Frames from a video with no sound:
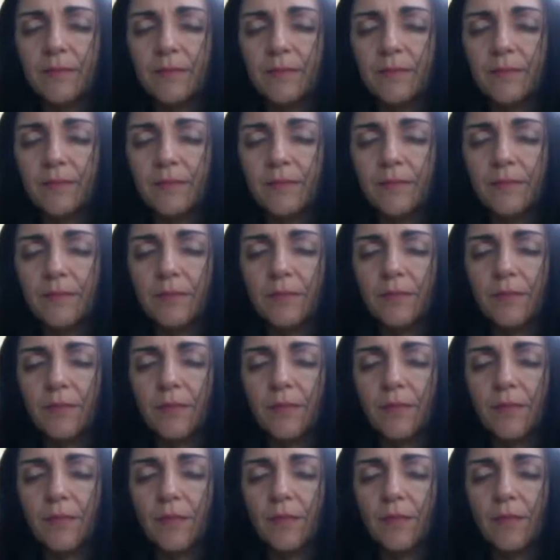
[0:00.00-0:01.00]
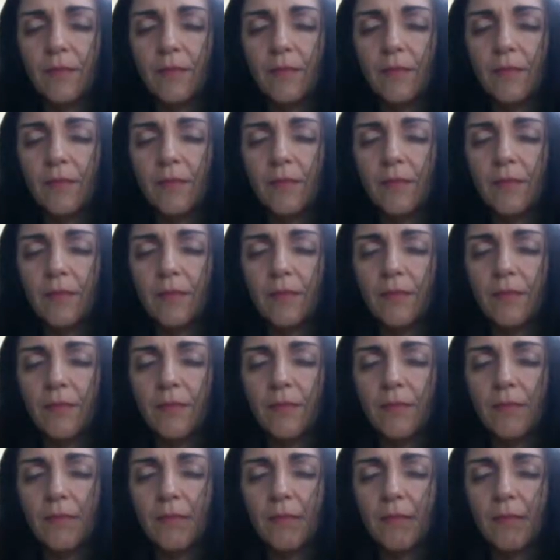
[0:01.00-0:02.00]

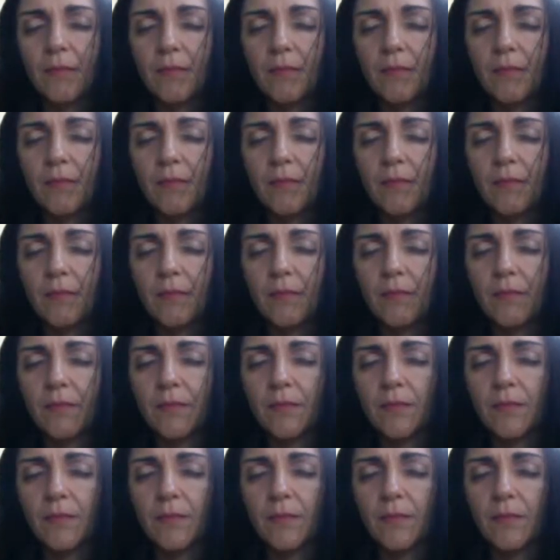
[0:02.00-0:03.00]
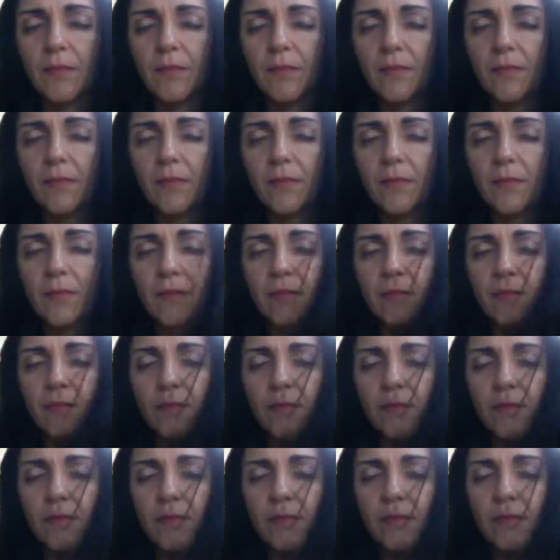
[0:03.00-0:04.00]

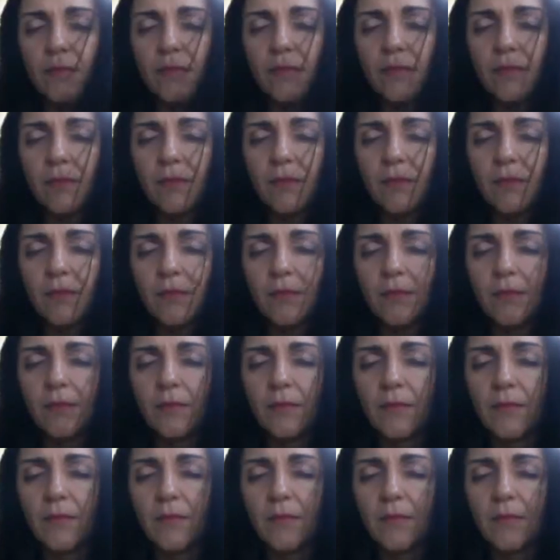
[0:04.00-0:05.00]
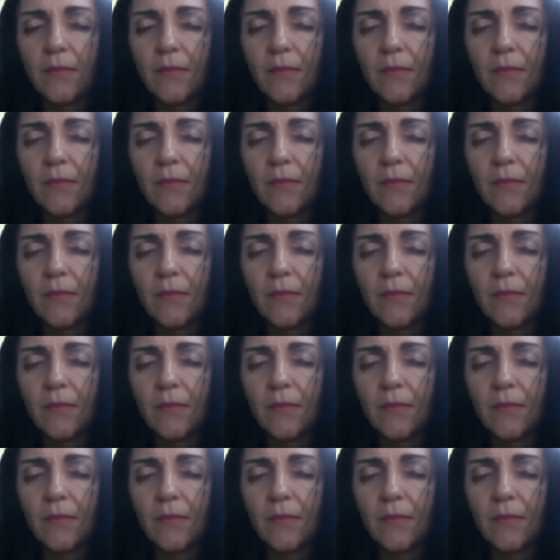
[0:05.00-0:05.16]
[no speech]